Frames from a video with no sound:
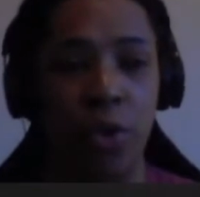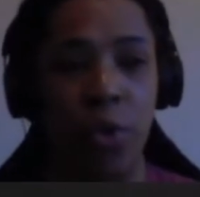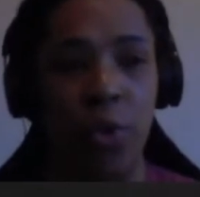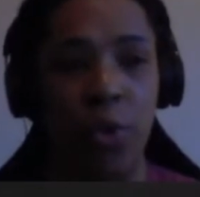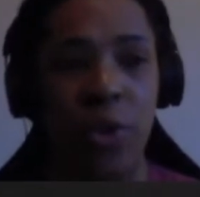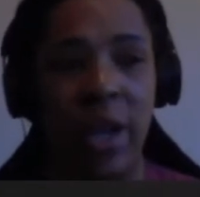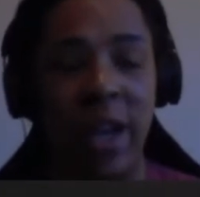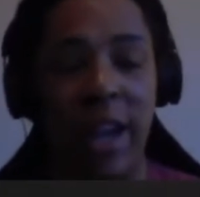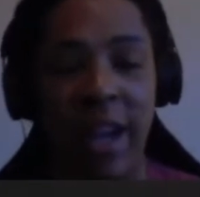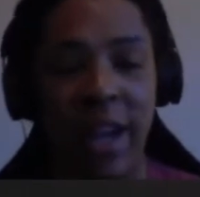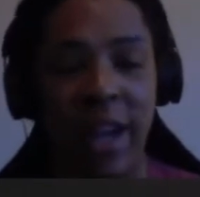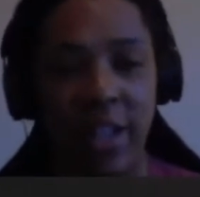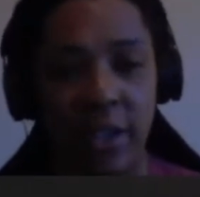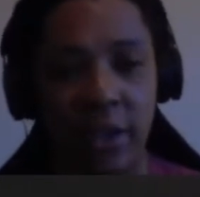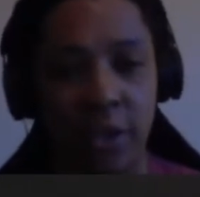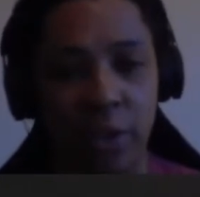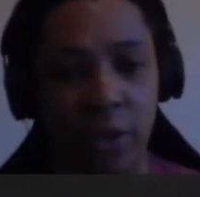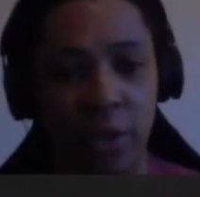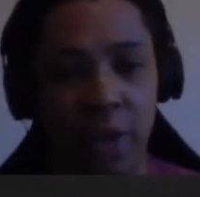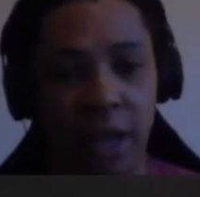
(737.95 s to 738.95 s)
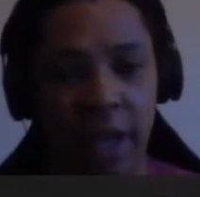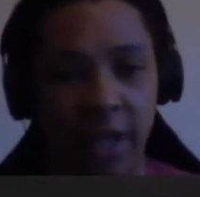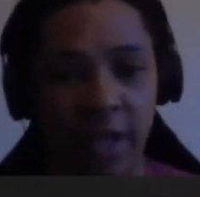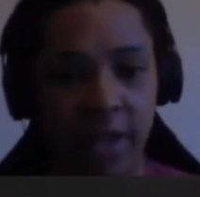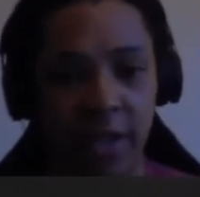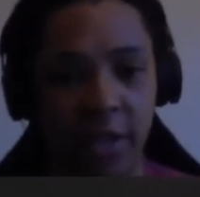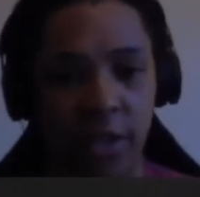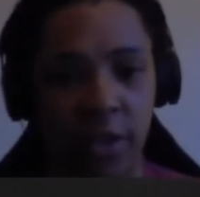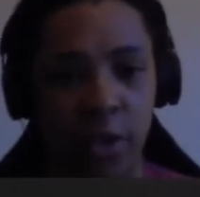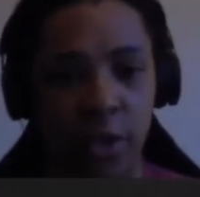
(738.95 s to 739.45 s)
relate to
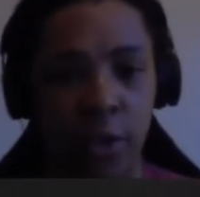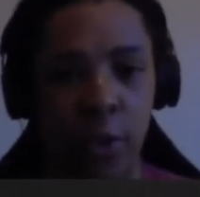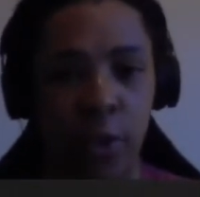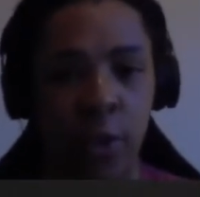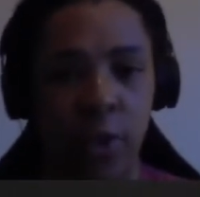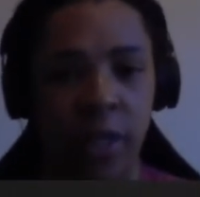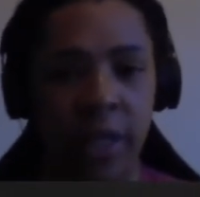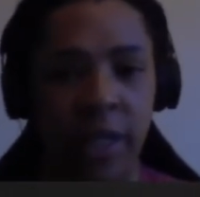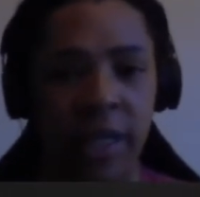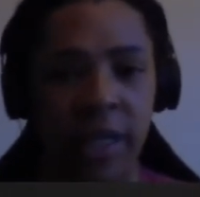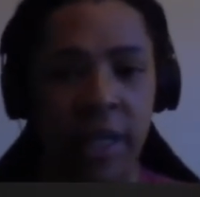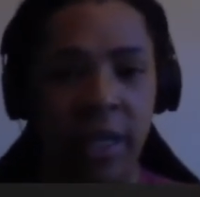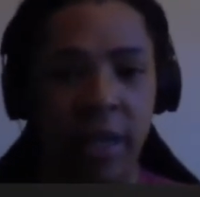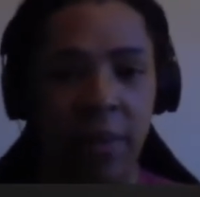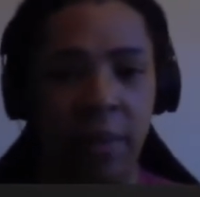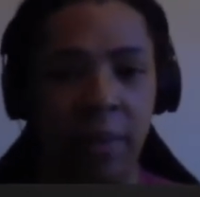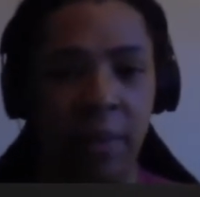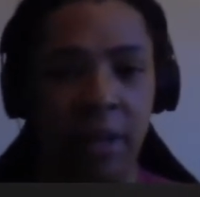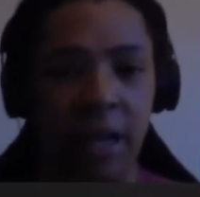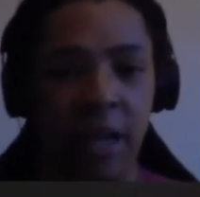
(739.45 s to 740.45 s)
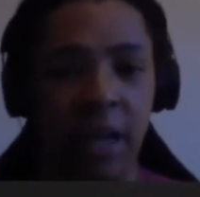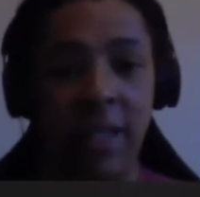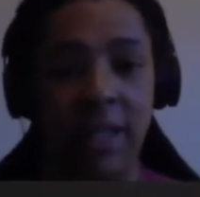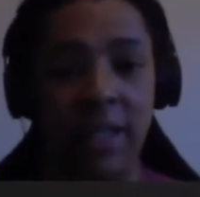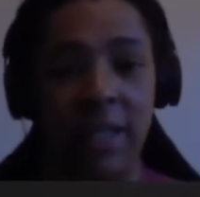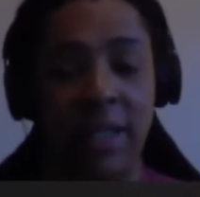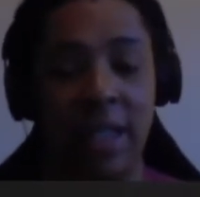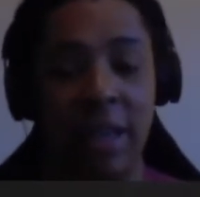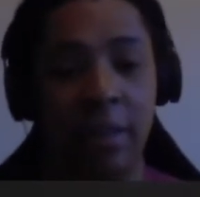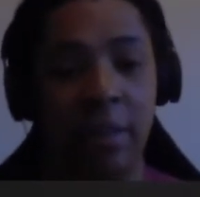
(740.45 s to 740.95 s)
that? Will he be
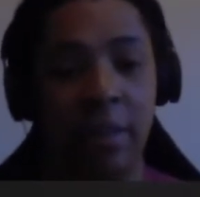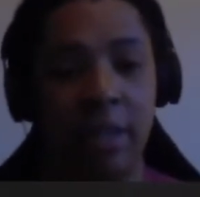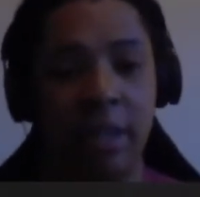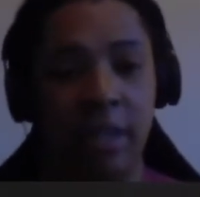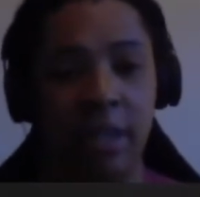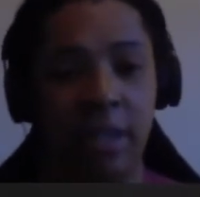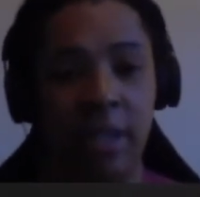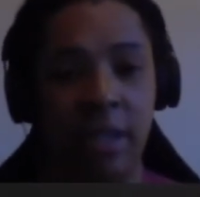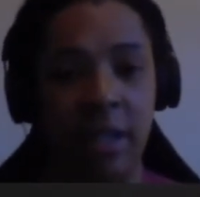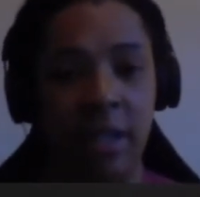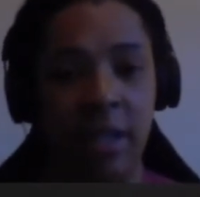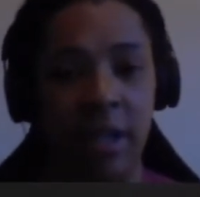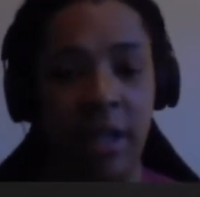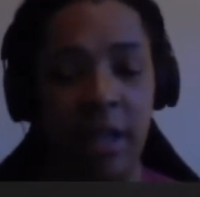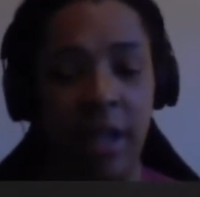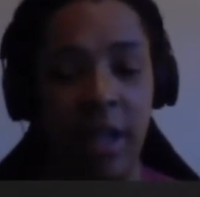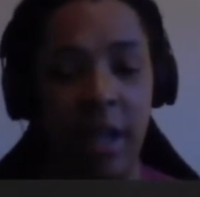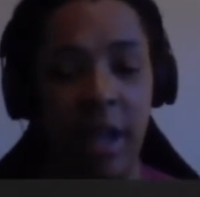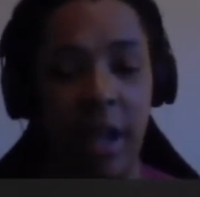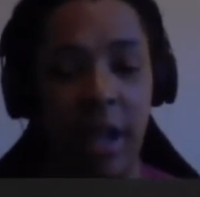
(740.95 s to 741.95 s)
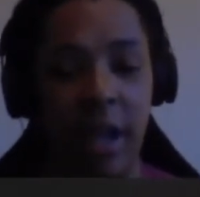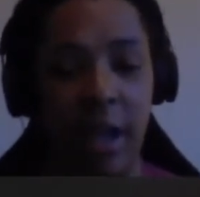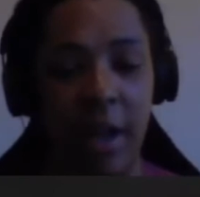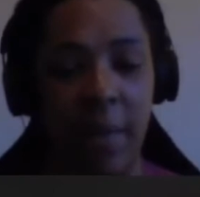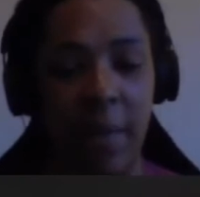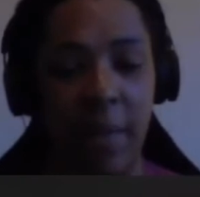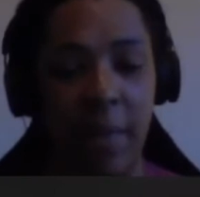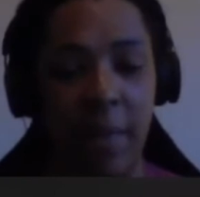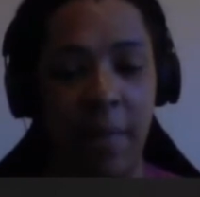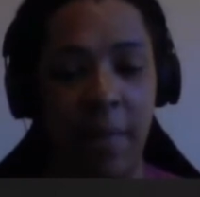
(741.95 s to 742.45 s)
accepted
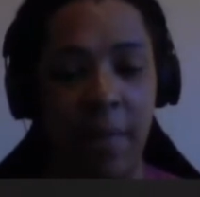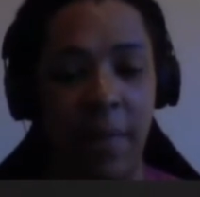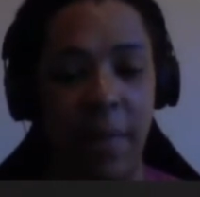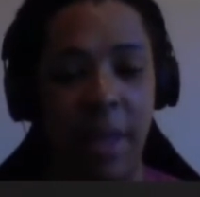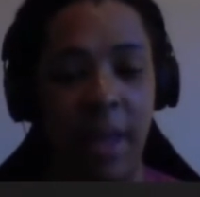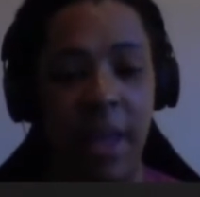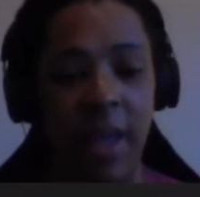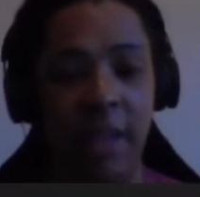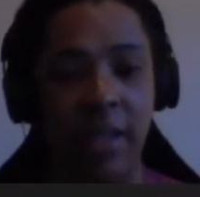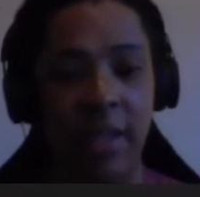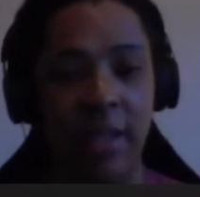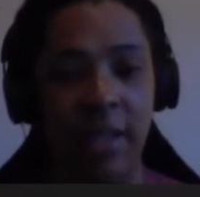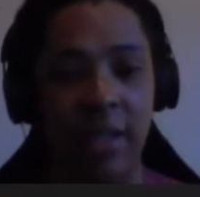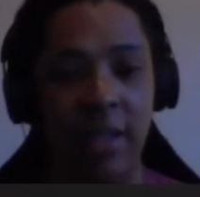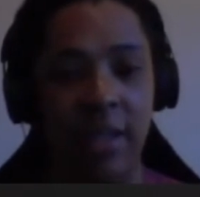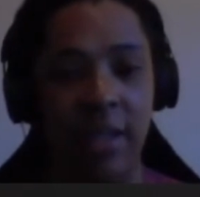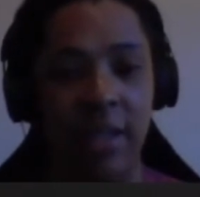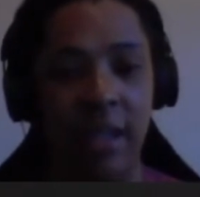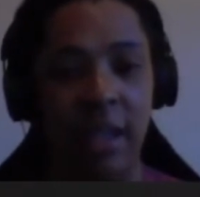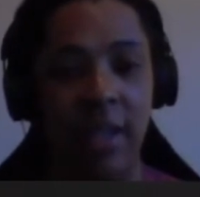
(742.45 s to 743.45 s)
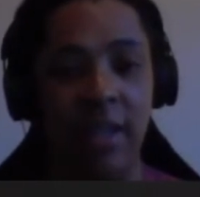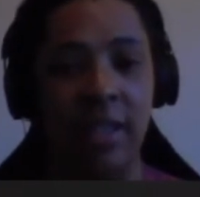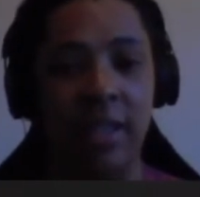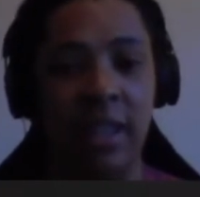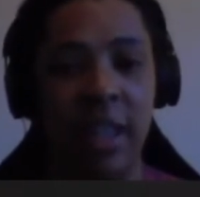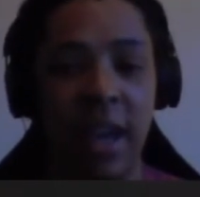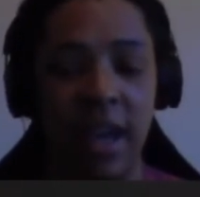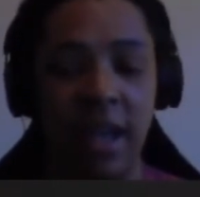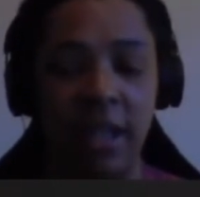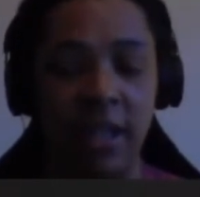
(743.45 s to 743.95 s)
as
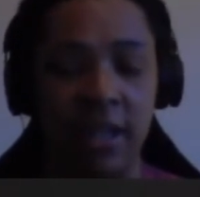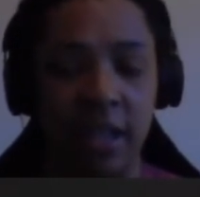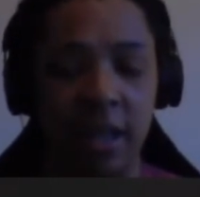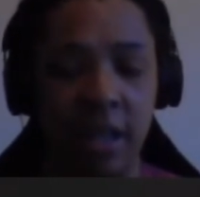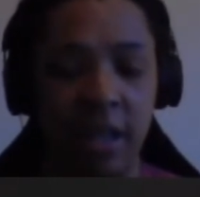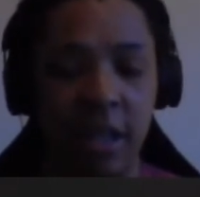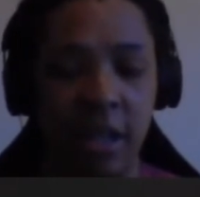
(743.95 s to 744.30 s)
that?